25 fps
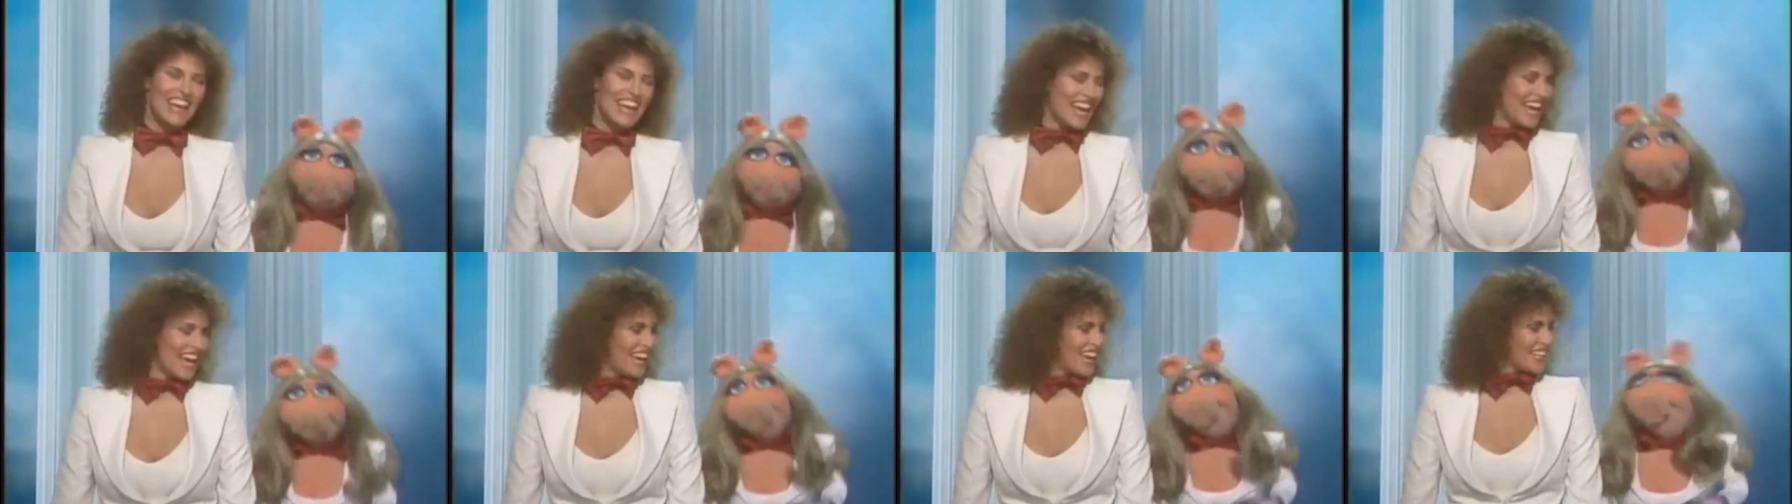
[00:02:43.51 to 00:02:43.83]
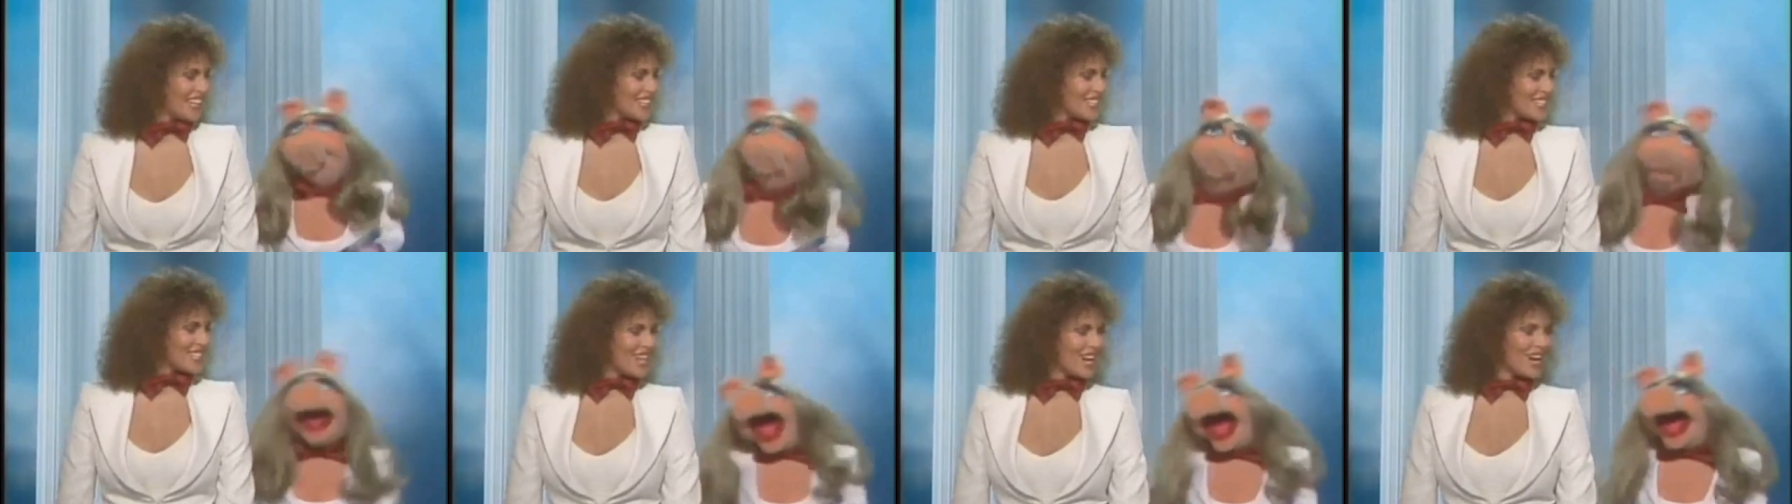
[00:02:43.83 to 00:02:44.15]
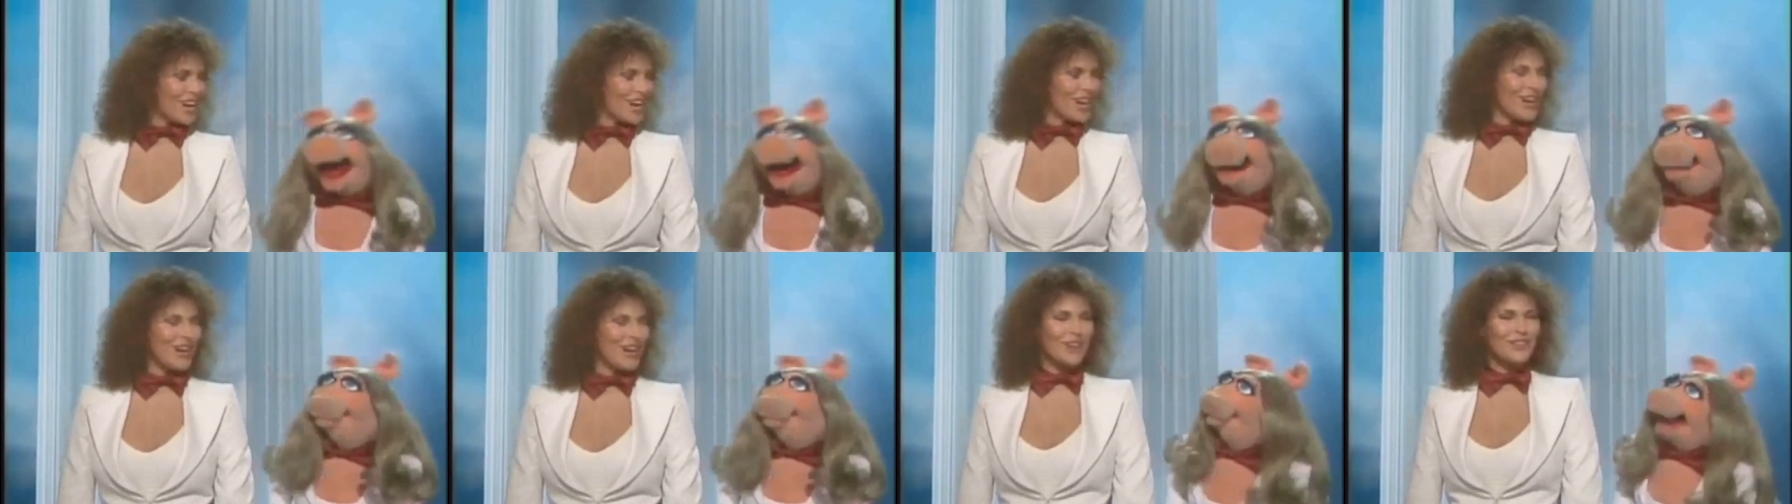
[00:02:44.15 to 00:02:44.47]
same
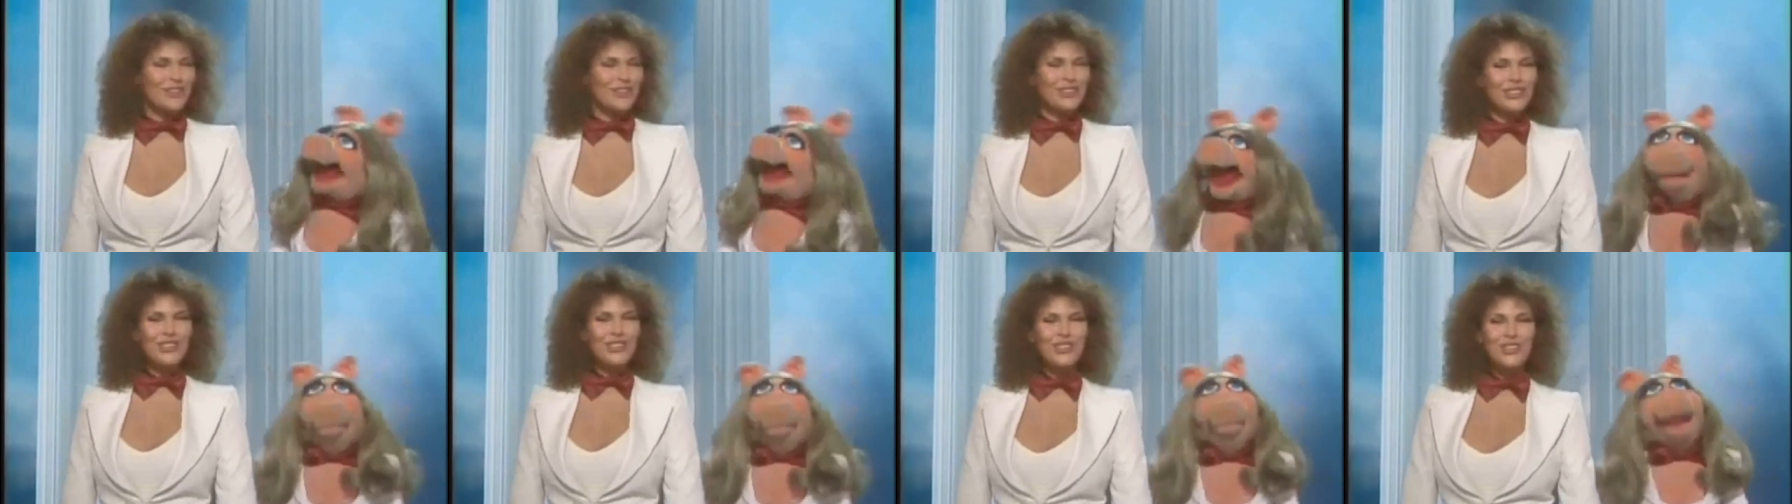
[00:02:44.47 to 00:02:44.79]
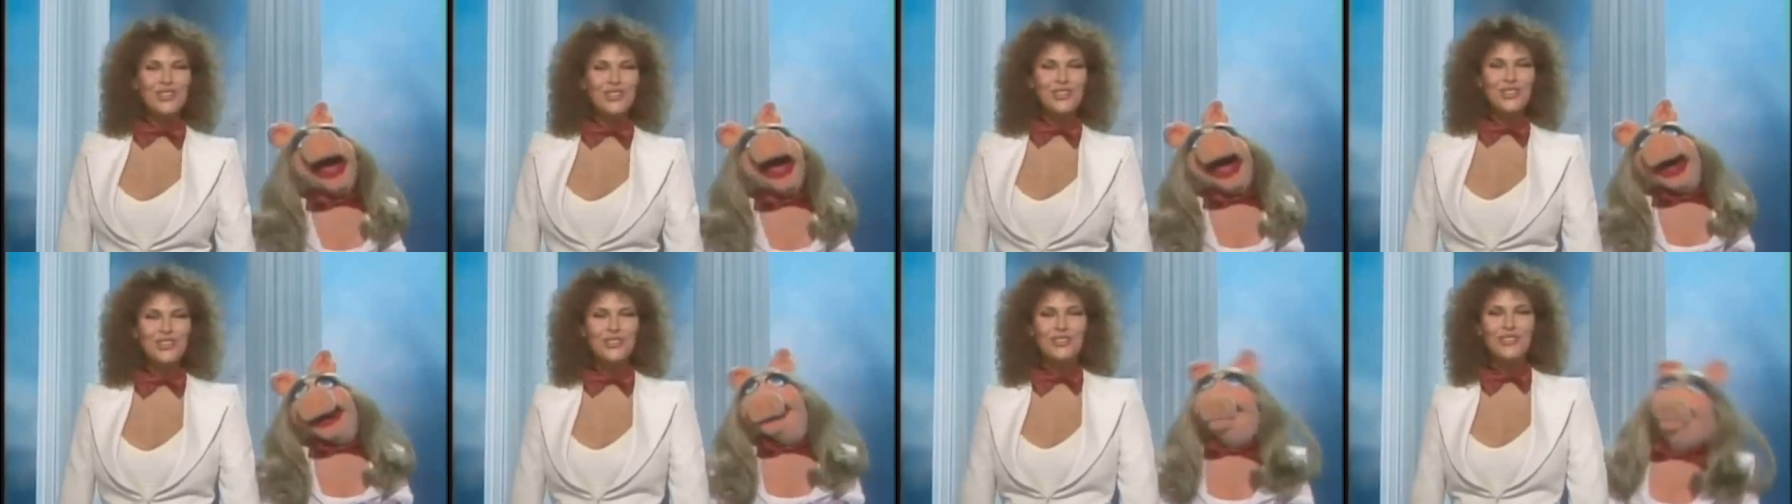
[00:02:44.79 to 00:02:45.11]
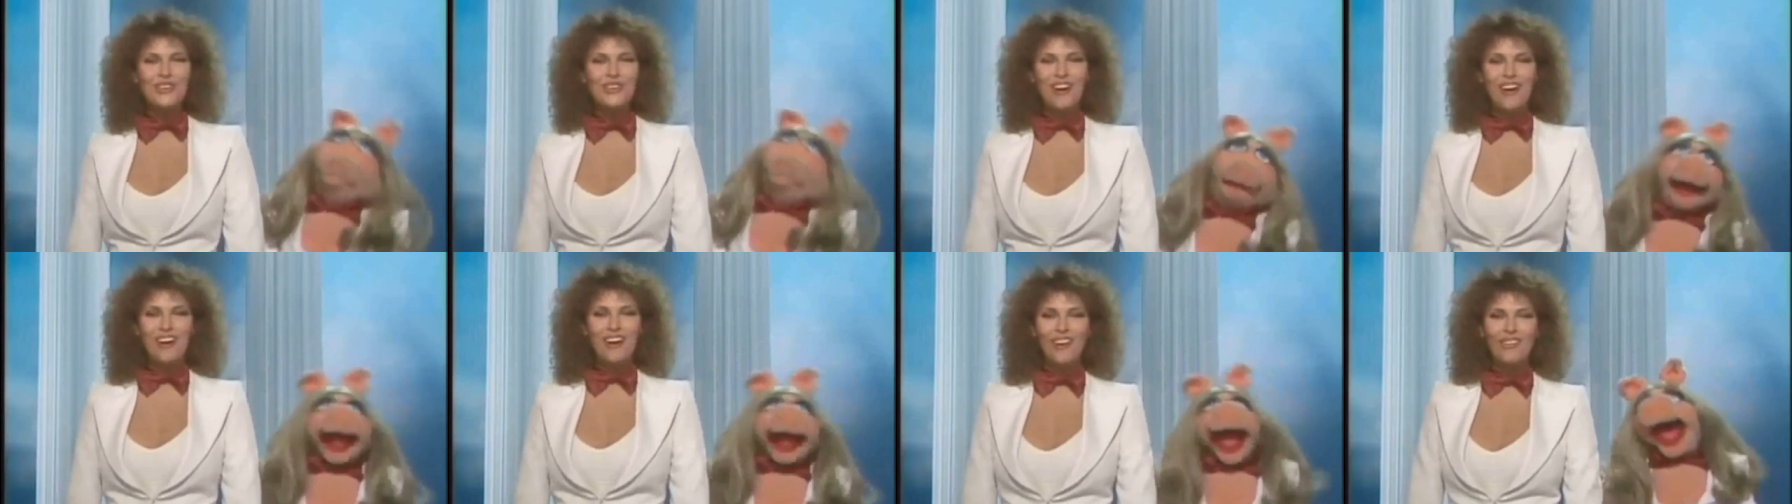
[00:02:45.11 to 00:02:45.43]
song with the famous puppet
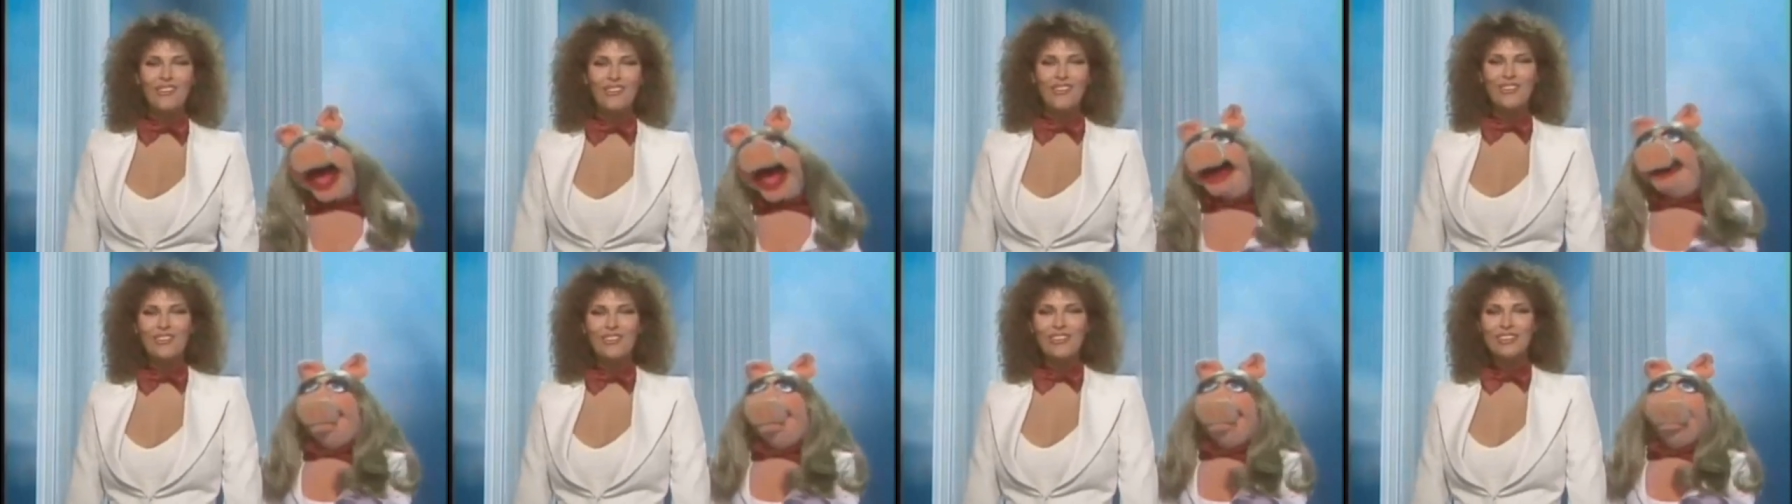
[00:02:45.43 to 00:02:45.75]
Miss Piggy,